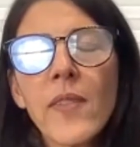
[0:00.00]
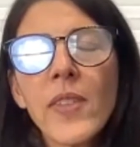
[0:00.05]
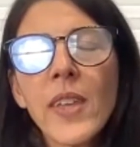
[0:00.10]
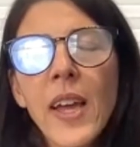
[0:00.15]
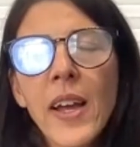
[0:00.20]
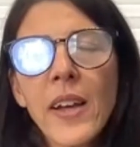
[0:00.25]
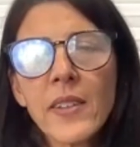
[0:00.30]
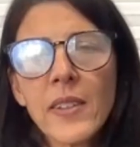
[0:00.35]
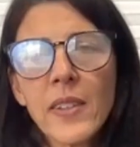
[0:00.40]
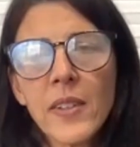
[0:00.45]
of the
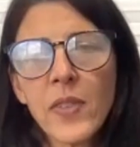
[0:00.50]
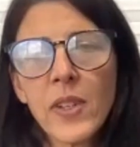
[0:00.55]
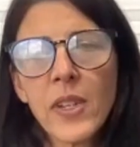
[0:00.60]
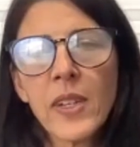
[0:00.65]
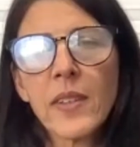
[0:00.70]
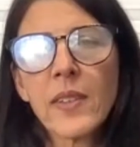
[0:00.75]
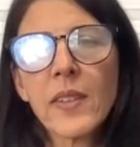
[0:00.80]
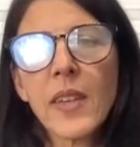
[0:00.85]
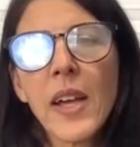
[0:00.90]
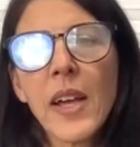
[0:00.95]

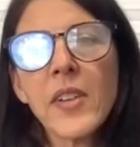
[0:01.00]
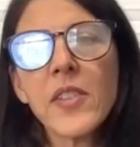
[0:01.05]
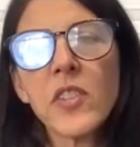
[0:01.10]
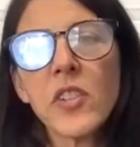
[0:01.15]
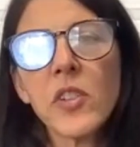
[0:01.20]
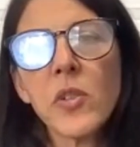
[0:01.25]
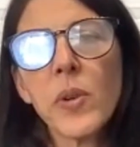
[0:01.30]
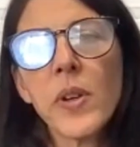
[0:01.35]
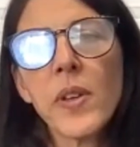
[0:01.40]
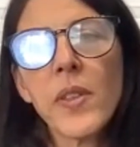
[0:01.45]
activities I
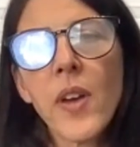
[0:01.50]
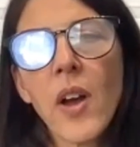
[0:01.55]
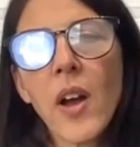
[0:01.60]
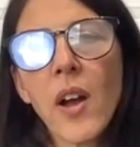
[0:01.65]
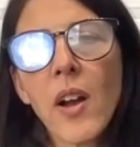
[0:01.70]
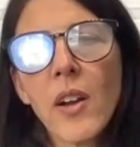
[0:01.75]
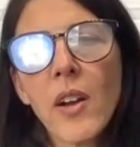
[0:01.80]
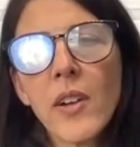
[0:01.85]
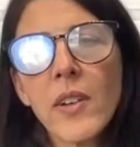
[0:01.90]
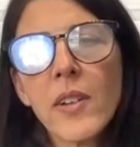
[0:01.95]
do with
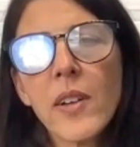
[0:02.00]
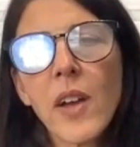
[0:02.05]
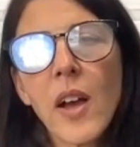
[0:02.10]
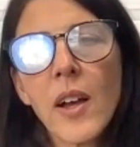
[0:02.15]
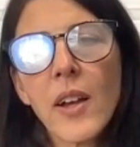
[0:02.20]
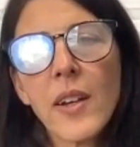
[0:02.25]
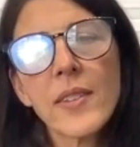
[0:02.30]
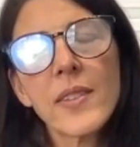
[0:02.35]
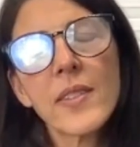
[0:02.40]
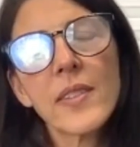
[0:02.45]
our
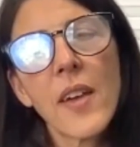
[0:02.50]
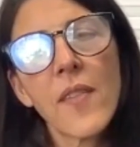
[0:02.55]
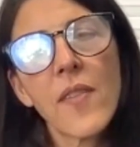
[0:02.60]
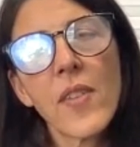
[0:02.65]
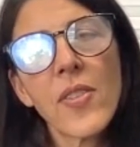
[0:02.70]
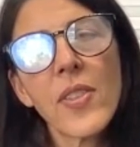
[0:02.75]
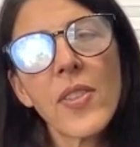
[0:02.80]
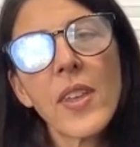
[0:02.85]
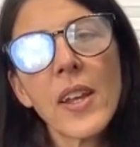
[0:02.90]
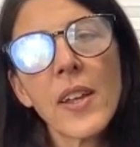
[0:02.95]
uh,
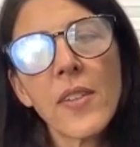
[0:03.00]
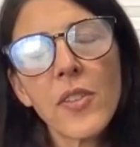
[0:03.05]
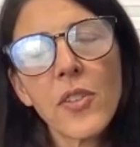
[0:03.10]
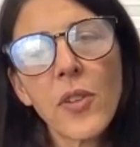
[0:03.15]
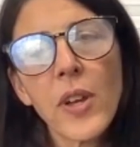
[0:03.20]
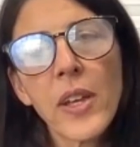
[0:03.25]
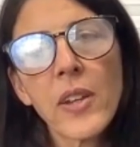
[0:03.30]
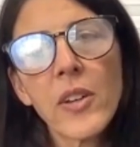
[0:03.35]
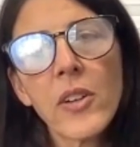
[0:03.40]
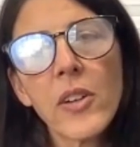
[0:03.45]
seventh and eighth
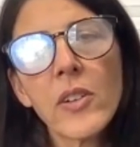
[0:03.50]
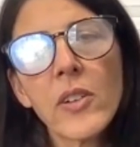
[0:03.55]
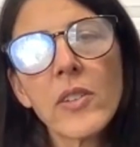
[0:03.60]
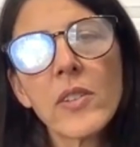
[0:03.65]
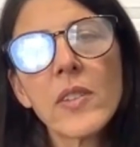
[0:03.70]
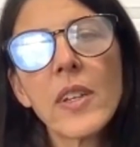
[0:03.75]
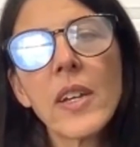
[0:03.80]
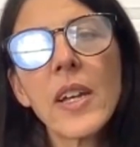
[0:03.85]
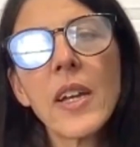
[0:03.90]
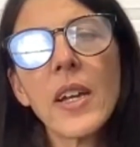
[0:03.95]

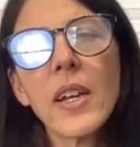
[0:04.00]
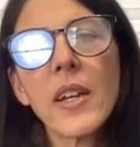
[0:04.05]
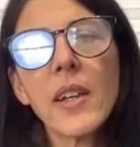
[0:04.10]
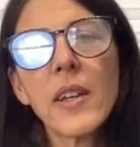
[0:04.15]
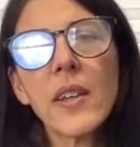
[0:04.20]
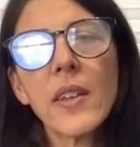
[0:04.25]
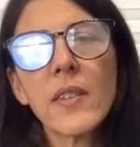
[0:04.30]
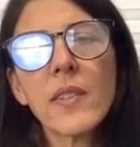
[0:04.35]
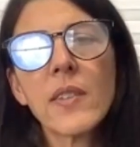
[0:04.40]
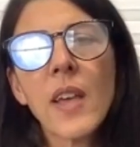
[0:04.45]
graders
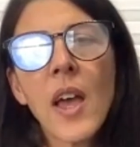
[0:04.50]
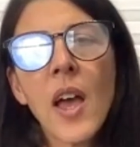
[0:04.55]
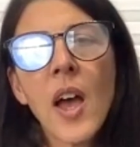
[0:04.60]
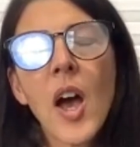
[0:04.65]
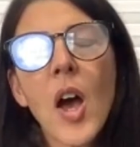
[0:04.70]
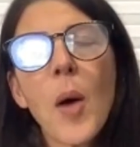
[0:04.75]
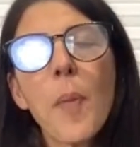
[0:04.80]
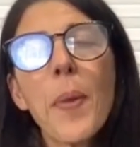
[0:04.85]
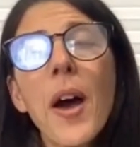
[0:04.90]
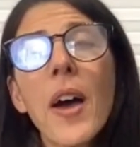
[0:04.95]
is
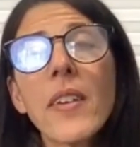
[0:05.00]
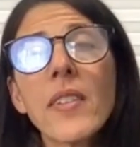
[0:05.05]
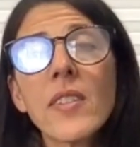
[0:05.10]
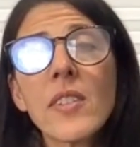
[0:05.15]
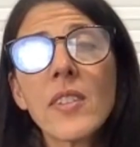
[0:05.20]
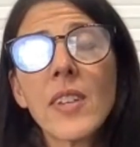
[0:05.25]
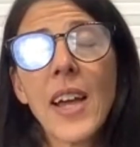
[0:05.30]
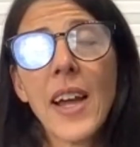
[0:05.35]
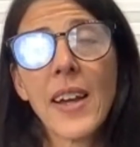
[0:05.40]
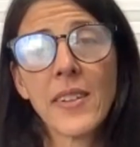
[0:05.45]
a
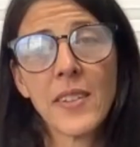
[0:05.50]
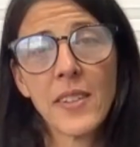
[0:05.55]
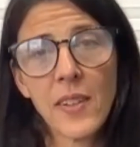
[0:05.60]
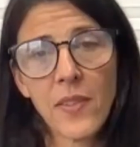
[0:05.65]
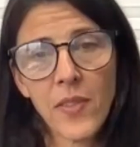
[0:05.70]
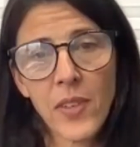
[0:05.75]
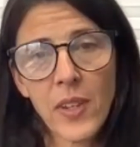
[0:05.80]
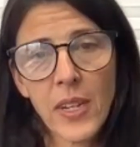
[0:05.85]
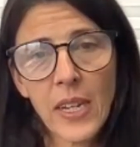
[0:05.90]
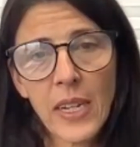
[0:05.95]
puzzle
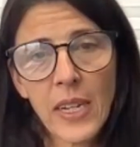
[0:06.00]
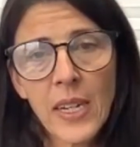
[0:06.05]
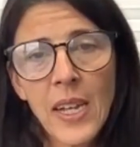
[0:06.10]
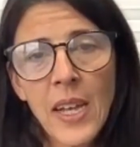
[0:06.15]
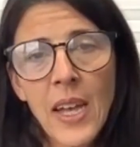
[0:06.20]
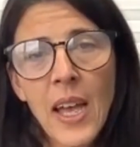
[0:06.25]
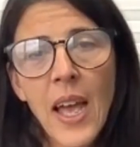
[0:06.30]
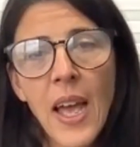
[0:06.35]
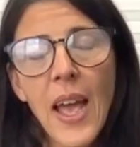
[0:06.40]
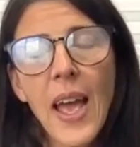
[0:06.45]

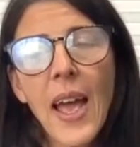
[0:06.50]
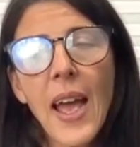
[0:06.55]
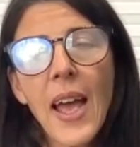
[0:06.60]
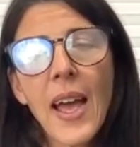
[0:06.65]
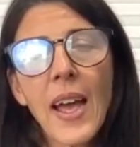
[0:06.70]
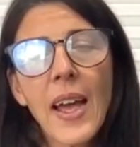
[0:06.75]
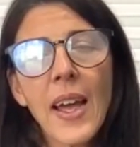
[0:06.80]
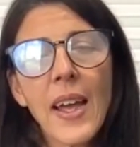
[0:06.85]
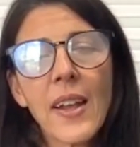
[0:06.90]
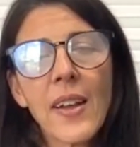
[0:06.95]
activity.
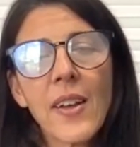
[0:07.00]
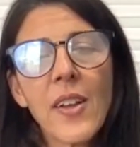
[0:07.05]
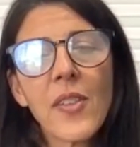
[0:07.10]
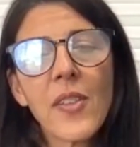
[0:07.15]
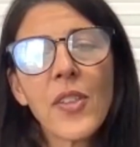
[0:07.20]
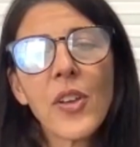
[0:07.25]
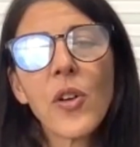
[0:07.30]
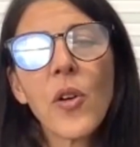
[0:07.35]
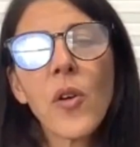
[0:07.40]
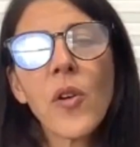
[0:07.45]

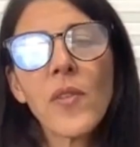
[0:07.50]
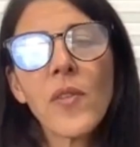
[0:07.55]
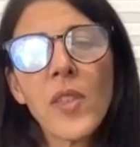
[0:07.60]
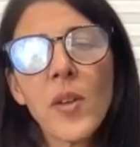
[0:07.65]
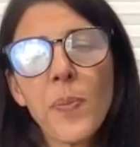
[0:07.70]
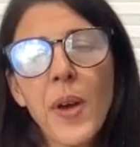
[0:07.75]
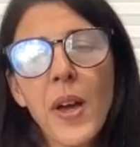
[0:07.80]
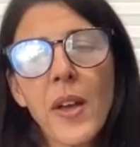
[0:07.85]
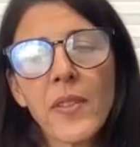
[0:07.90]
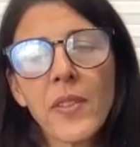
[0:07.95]
And the goal of the
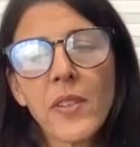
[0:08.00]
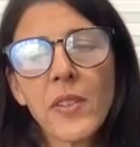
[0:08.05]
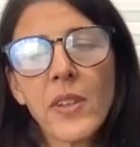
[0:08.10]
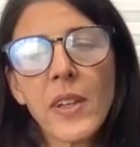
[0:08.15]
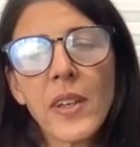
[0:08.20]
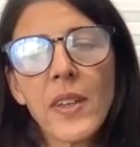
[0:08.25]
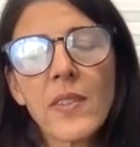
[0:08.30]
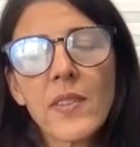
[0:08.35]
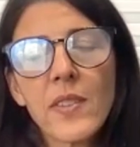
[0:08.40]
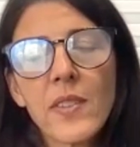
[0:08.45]
puzzle
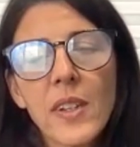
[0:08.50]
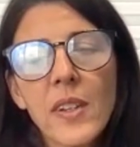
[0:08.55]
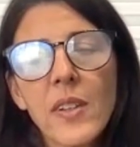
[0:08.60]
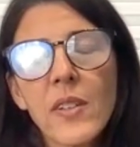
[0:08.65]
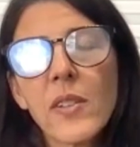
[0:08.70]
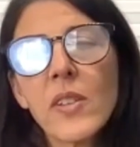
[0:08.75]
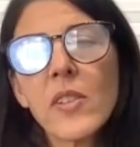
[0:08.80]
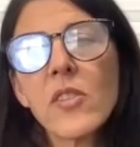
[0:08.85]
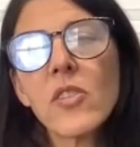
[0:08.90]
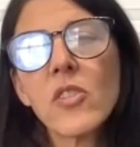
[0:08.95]
is to
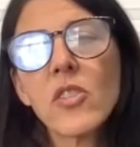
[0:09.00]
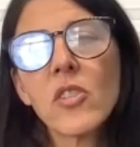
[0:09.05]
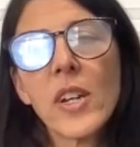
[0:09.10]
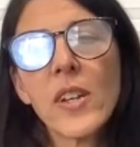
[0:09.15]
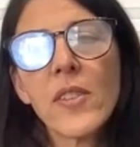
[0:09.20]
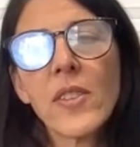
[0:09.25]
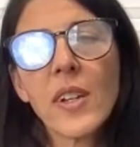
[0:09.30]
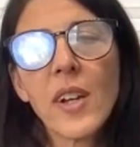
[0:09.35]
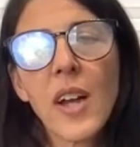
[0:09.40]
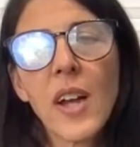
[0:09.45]

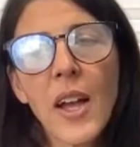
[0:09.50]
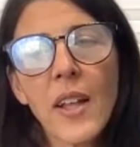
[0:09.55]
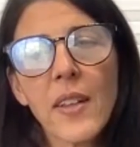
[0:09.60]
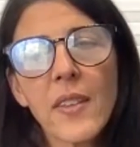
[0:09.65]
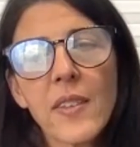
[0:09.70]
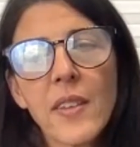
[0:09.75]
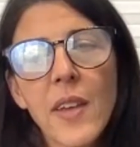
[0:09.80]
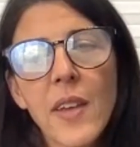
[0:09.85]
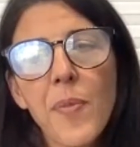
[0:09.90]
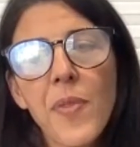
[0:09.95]
illustrate the
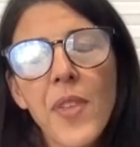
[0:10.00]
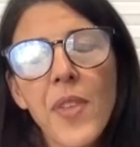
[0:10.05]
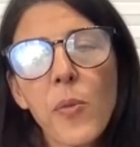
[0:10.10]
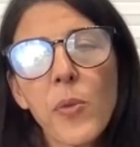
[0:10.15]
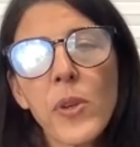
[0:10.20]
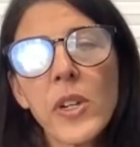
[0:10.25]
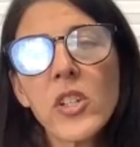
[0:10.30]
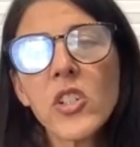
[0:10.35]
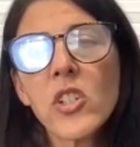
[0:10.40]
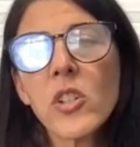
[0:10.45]
concept that
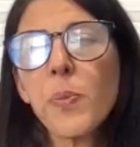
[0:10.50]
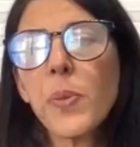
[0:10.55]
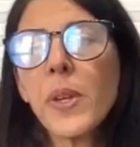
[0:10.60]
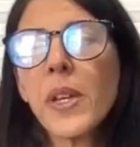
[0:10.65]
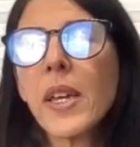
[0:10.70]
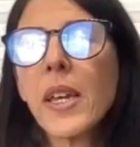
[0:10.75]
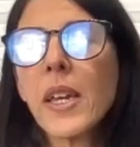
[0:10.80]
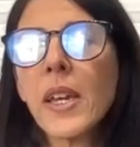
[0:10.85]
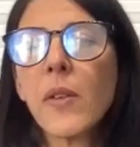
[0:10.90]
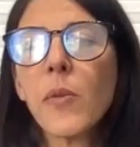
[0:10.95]
we should
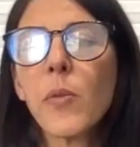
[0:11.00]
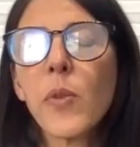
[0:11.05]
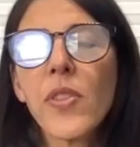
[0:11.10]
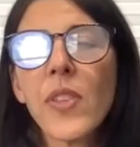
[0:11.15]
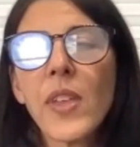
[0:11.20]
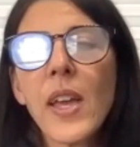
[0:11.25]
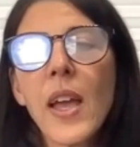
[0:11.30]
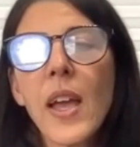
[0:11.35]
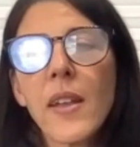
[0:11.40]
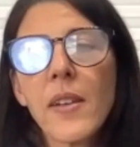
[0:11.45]
begin with
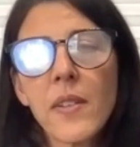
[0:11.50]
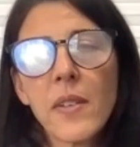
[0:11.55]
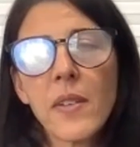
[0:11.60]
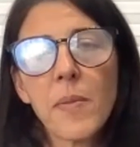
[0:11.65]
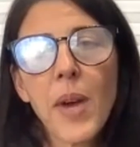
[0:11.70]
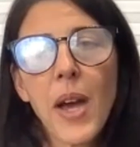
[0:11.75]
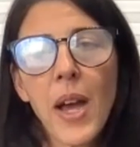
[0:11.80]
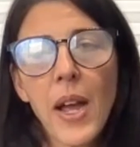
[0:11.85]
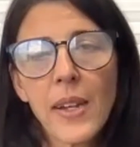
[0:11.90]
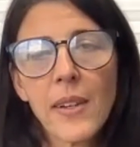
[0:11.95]
the end
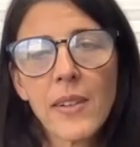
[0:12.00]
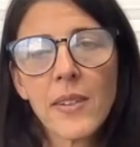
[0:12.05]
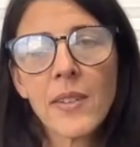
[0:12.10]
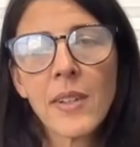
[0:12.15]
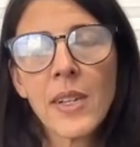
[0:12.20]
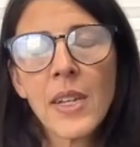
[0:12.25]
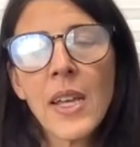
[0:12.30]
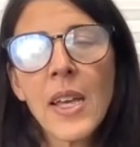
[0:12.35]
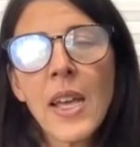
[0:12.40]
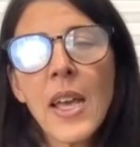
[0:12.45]
in mind.
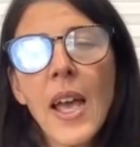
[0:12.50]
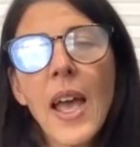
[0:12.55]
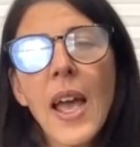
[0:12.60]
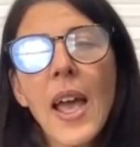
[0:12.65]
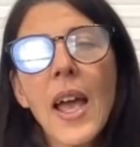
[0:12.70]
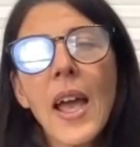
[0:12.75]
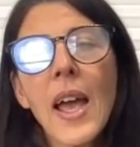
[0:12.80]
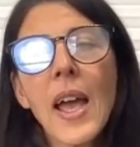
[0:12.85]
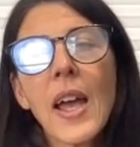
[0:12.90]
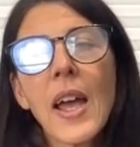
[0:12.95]

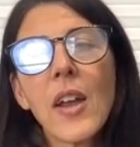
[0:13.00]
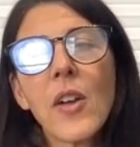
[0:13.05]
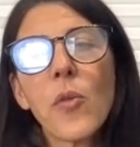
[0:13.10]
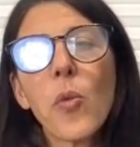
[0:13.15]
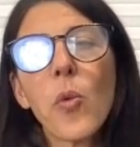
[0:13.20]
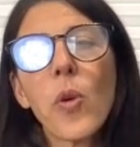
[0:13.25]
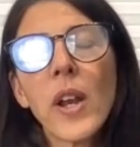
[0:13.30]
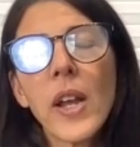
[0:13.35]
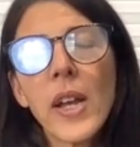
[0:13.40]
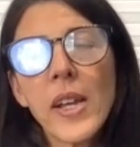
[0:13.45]
And
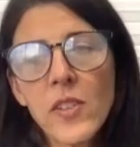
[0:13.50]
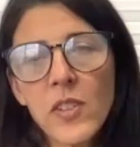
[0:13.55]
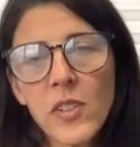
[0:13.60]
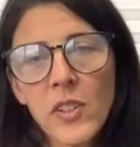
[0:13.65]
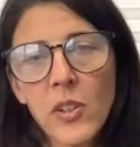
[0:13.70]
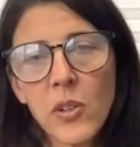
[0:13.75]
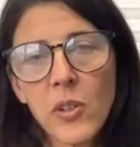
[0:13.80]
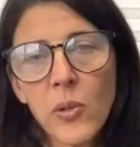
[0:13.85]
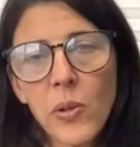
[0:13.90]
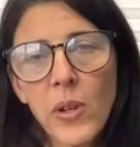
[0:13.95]
what I
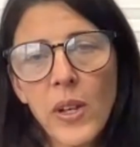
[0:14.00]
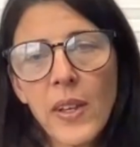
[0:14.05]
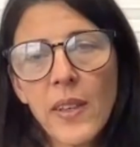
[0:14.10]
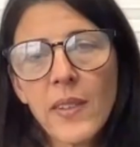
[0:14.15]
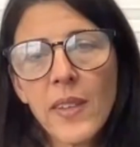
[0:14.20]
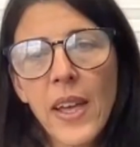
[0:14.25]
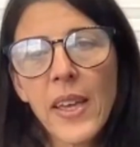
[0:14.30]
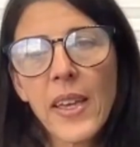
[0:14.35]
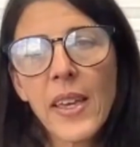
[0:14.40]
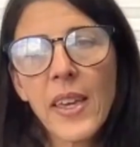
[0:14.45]
do is
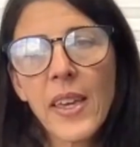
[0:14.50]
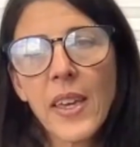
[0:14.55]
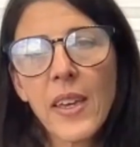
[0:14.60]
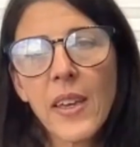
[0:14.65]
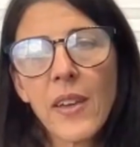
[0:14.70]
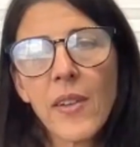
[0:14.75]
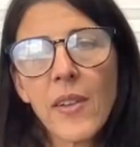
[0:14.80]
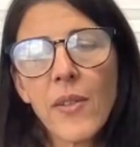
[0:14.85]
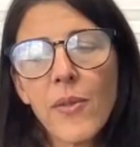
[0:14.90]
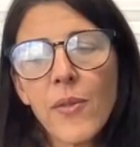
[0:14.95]
I
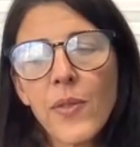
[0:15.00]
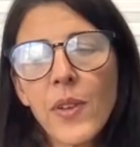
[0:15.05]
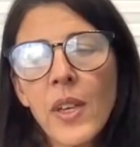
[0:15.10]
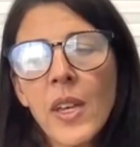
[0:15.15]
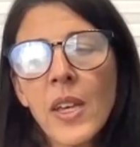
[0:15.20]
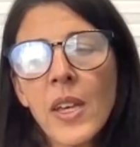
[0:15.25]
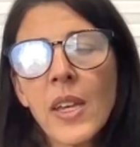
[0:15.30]
give